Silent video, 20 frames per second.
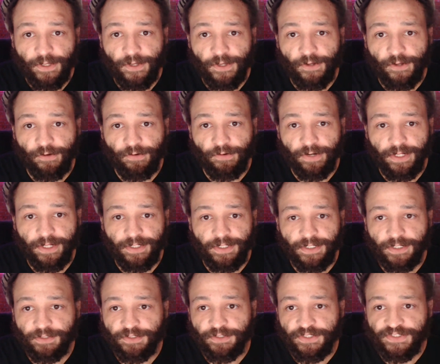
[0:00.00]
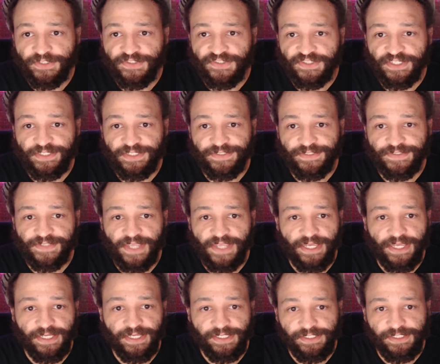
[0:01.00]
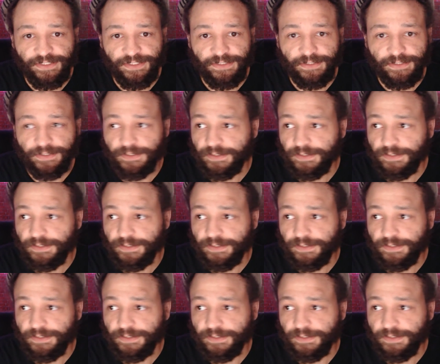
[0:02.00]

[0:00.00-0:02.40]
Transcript: All right. Now, this is a.